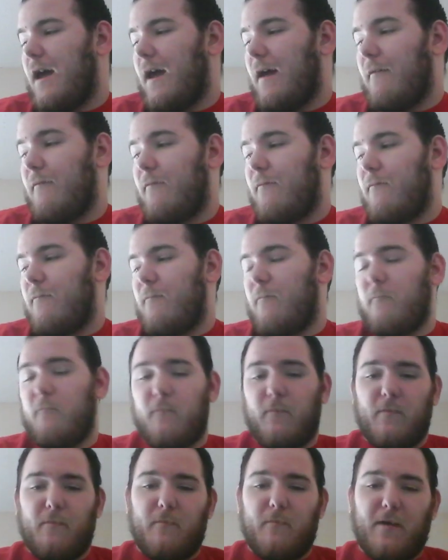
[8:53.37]

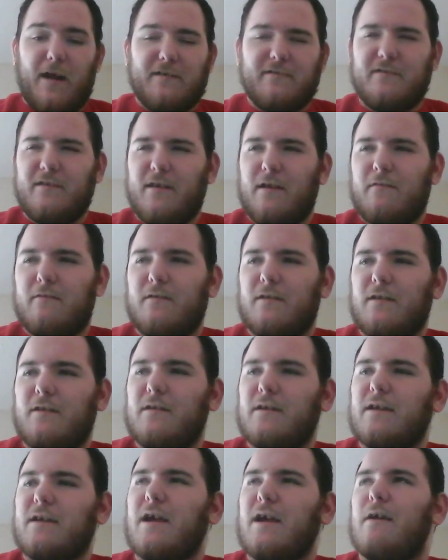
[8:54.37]
I've never
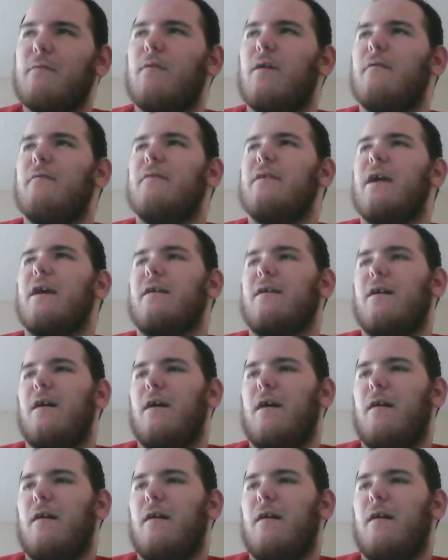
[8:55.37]
really get what the next,